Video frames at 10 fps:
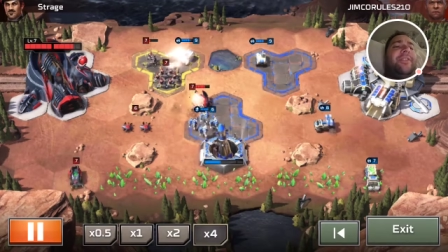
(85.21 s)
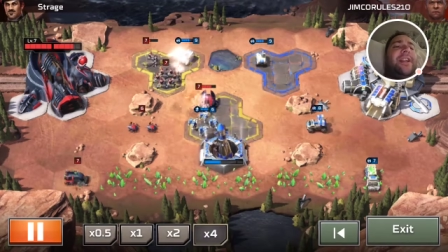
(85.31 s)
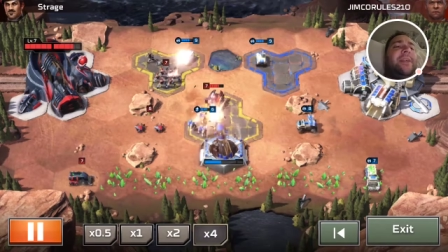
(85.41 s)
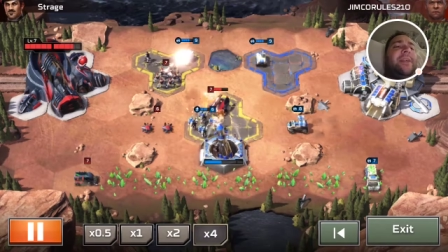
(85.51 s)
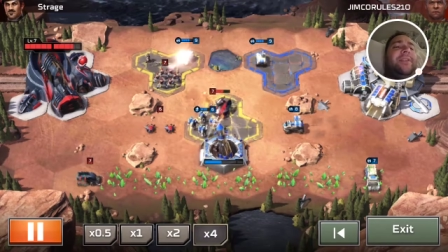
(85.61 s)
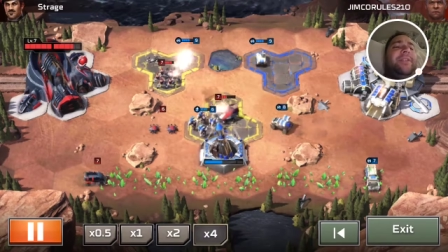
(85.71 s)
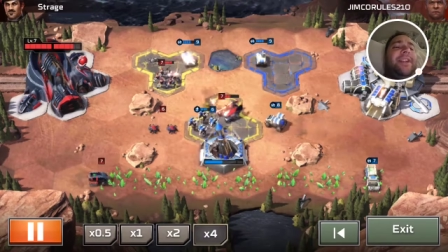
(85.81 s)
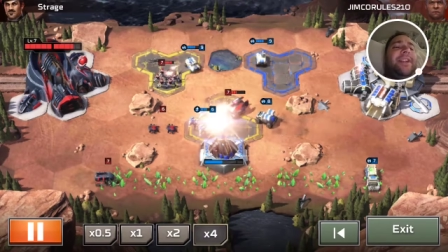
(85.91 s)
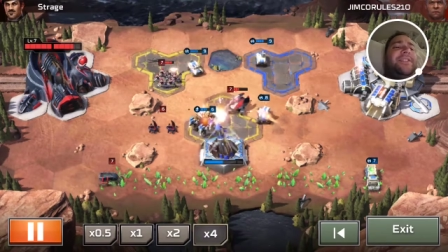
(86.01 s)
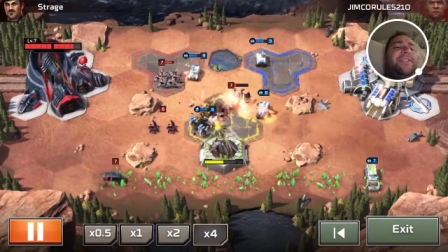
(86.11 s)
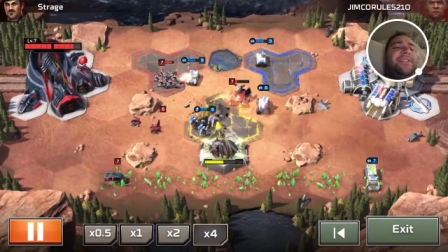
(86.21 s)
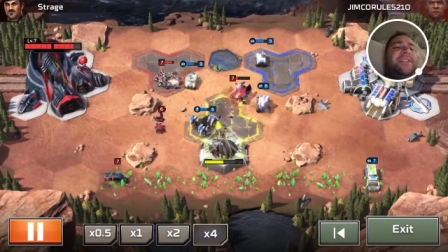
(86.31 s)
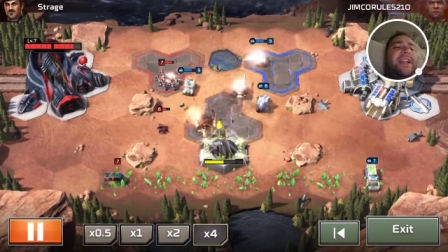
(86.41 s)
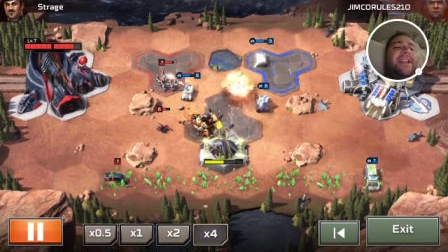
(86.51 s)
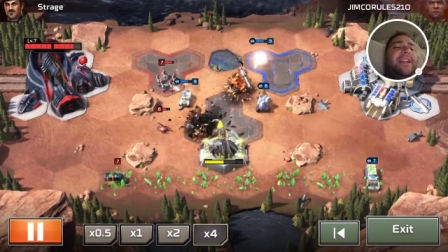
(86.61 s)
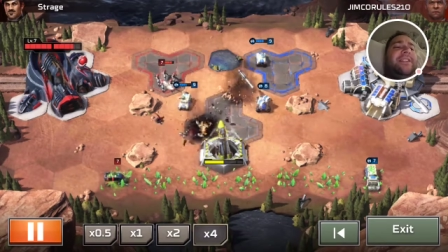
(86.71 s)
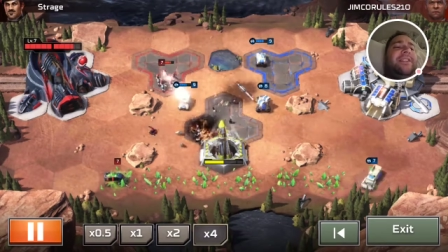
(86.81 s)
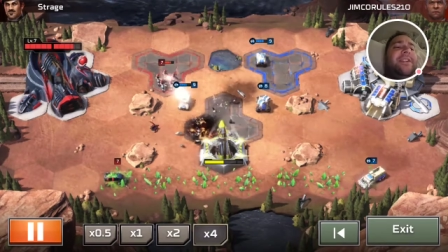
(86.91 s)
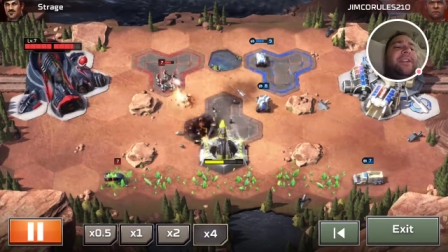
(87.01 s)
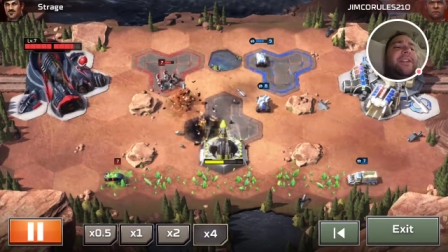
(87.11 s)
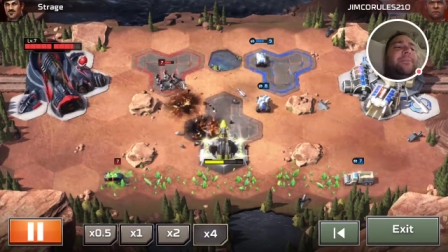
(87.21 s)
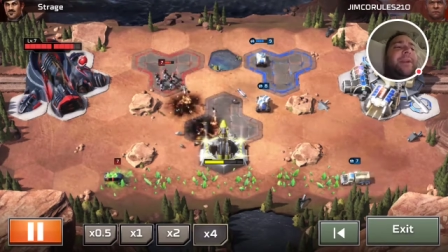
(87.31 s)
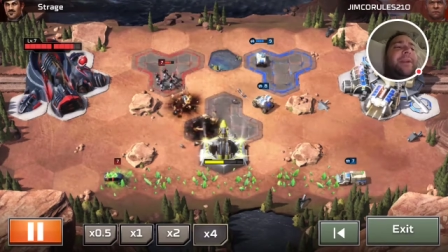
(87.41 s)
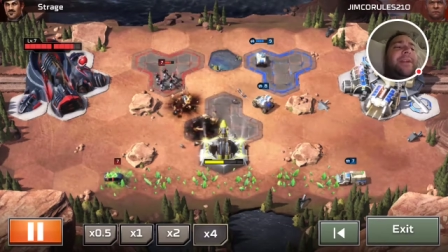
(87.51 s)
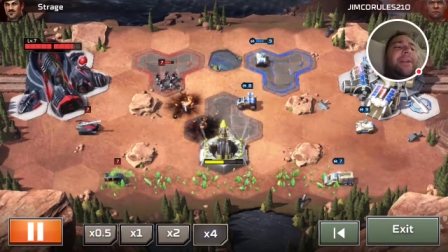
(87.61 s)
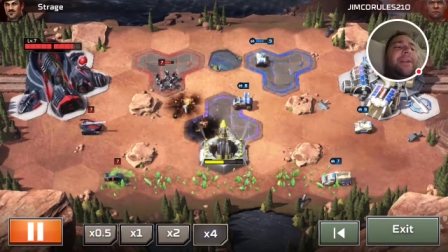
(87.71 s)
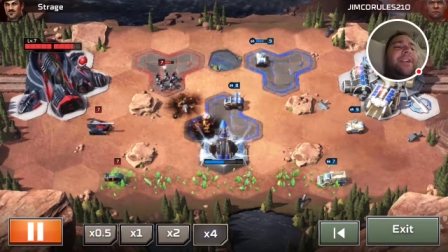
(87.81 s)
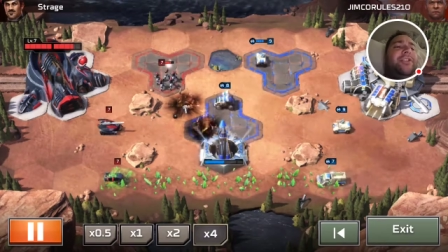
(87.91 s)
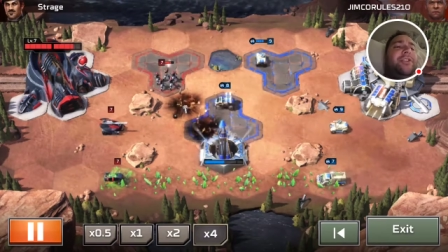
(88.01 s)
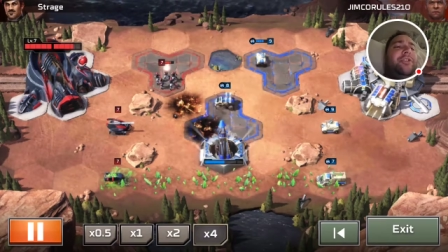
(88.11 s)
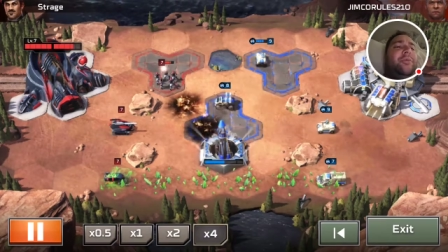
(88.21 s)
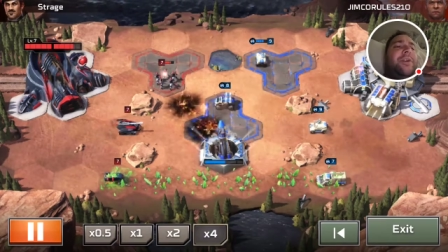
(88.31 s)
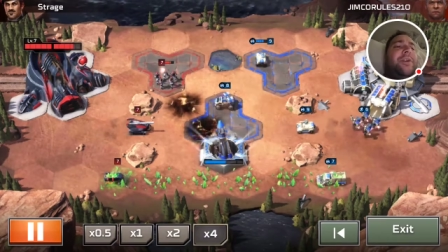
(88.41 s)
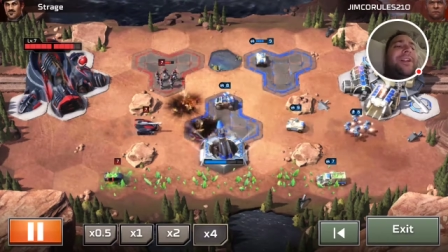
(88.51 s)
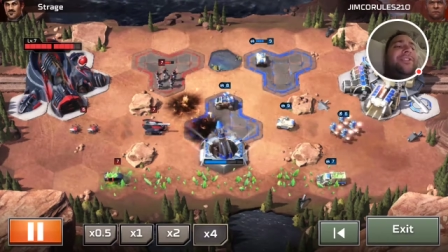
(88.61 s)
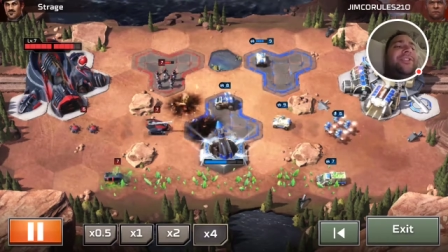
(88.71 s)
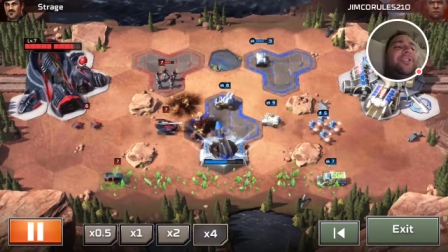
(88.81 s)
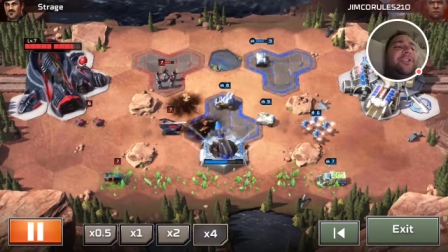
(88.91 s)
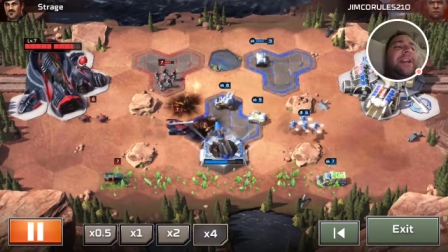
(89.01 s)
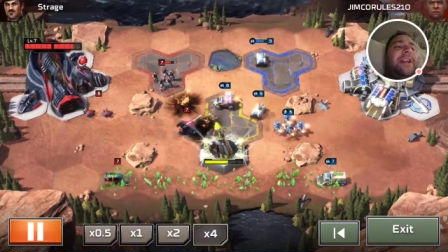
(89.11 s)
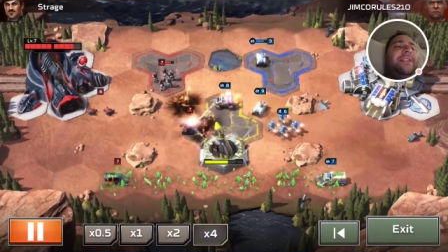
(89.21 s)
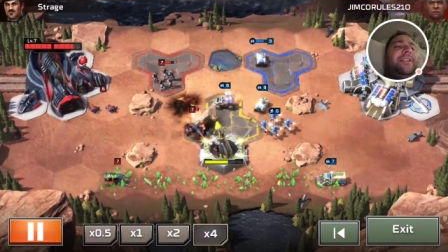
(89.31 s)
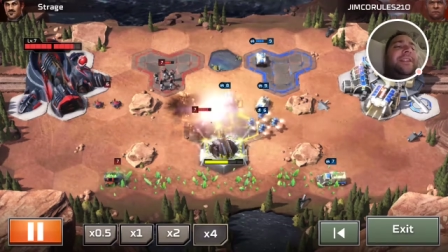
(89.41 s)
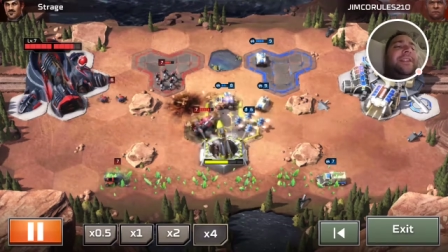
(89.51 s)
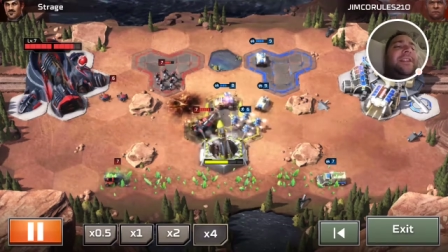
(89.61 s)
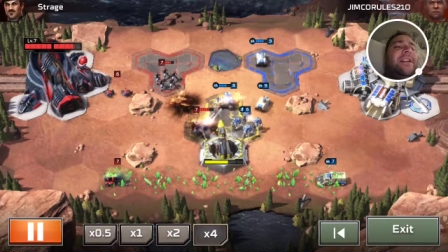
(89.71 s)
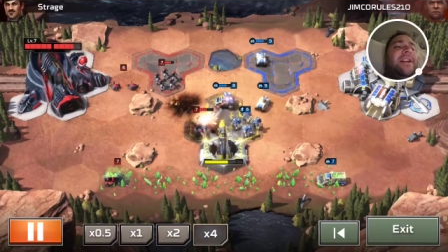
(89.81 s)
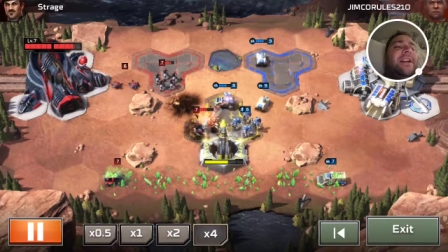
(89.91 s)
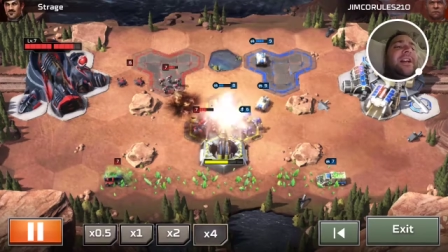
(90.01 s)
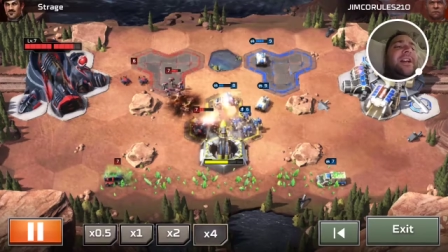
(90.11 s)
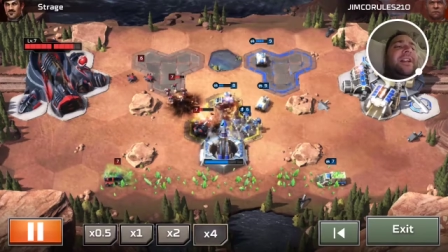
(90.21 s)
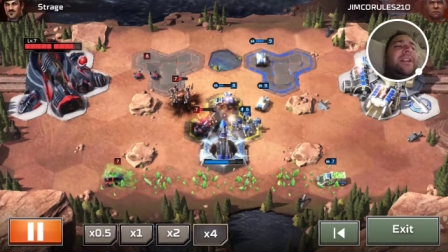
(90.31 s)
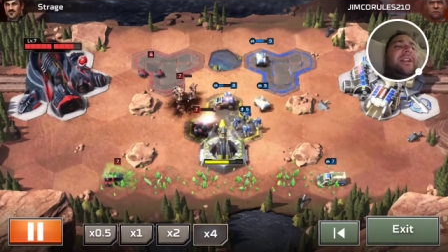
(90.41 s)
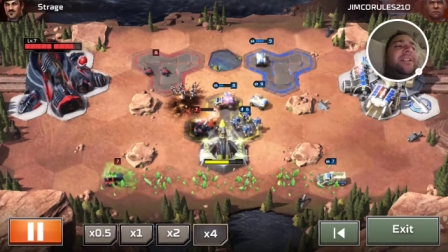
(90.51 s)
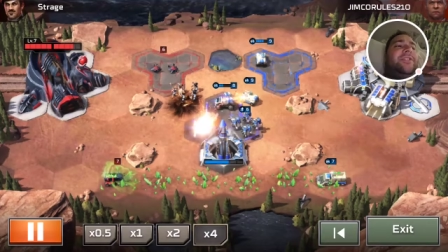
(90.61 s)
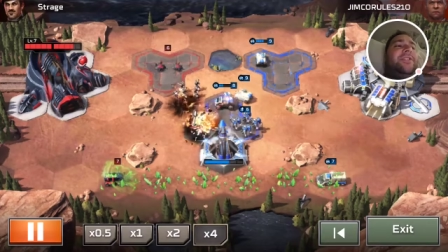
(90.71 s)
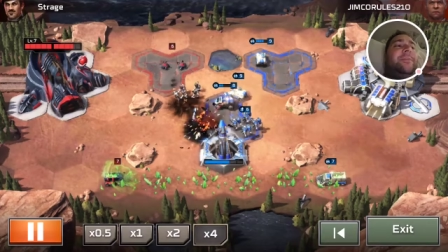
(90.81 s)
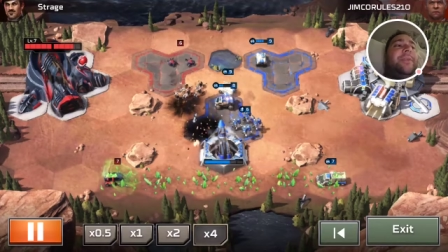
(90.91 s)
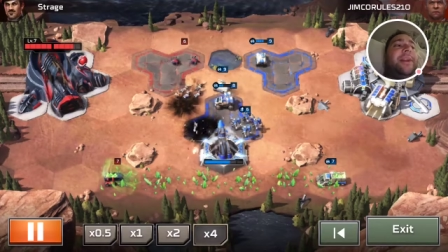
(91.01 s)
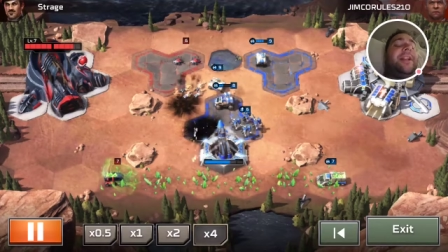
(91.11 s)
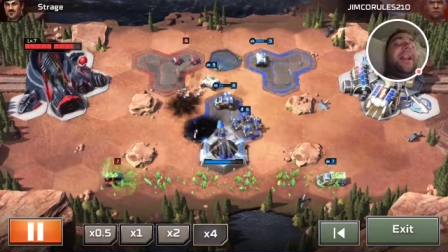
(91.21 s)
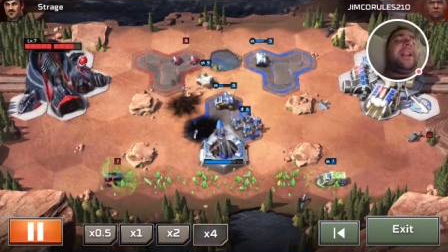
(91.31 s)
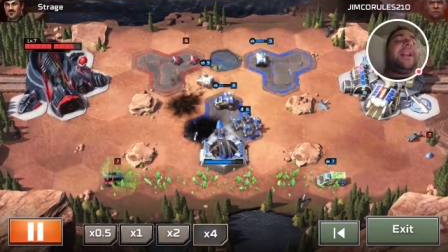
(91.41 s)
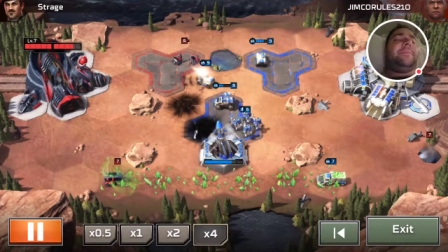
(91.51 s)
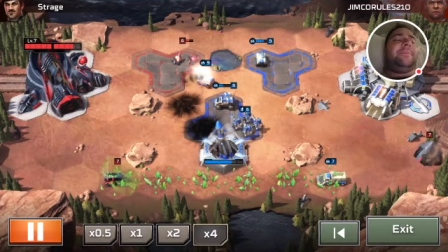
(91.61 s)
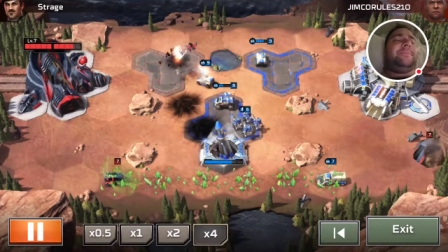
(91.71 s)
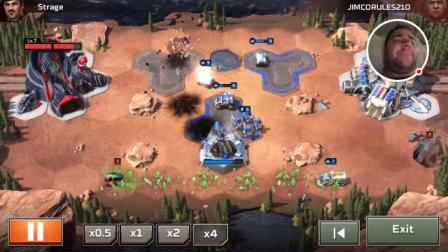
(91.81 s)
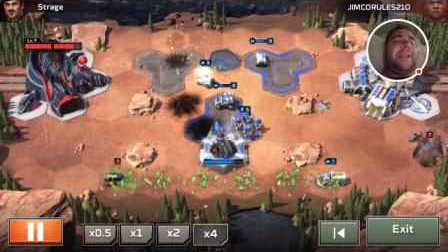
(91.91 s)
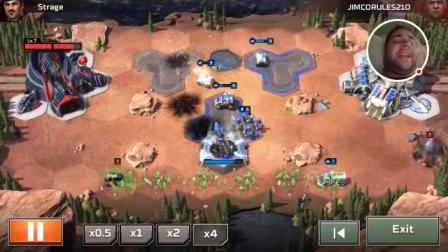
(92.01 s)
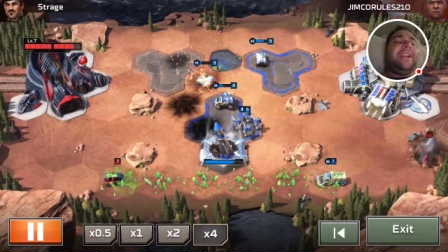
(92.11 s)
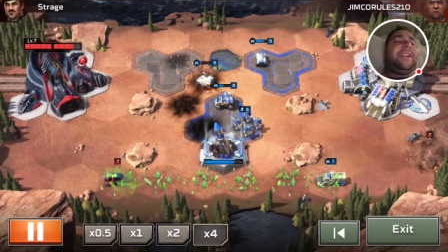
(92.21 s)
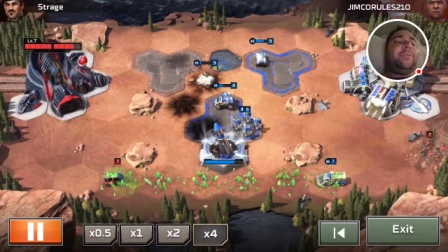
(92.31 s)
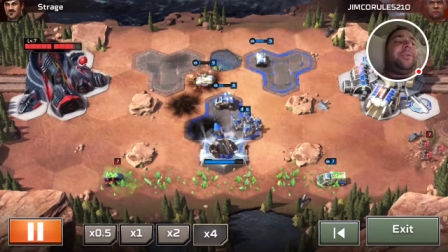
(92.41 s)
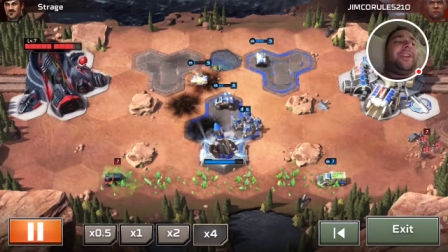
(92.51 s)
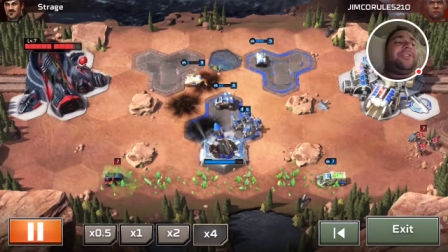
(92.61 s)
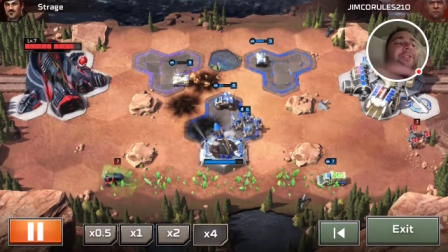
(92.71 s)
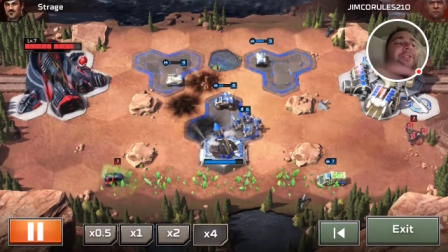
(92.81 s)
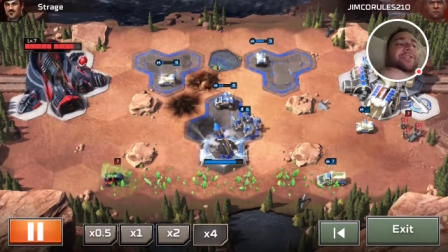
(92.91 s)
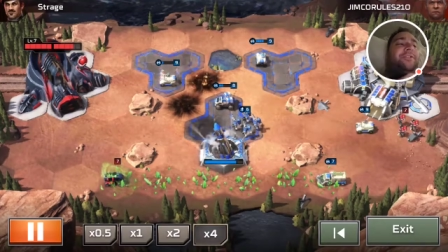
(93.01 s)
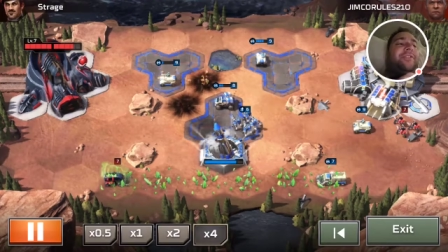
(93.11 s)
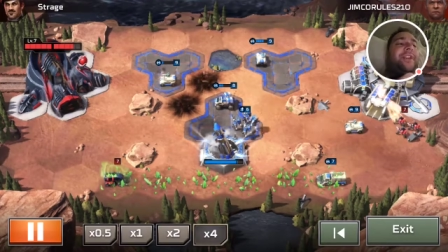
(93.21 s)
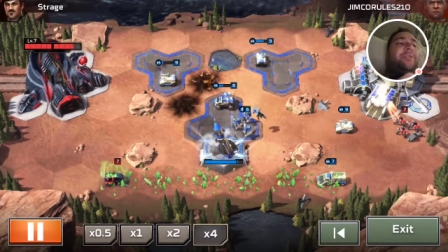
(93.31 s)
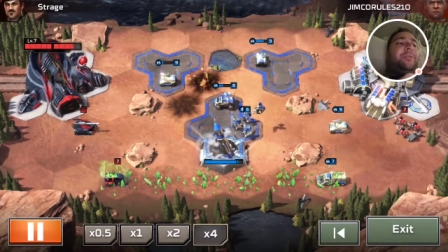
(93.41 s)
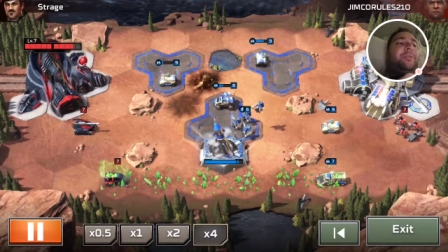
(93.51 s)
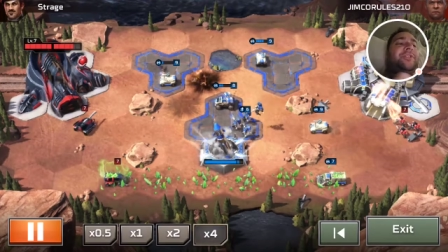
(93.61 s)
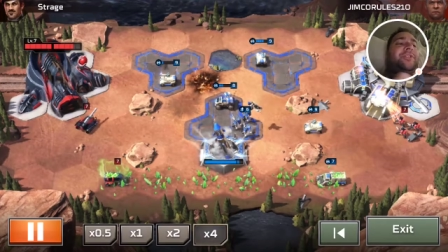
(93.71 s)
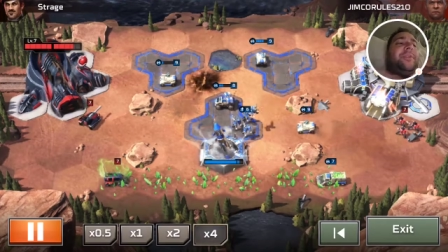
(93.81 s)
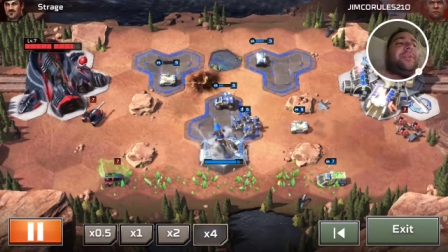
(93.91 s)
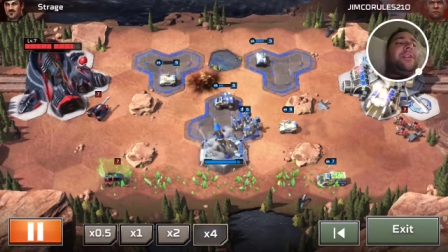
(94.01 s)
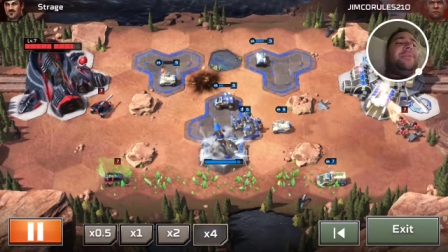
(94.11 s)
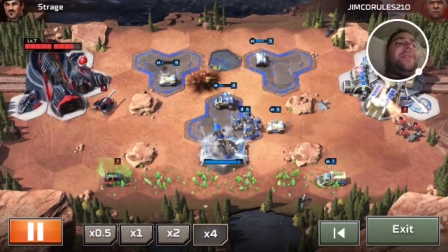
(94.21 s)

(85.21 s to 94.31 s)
I believe he gets the second. But I managed to, while he's distracted, I plan it to where he doesn't notice the flame troopers in the bottom.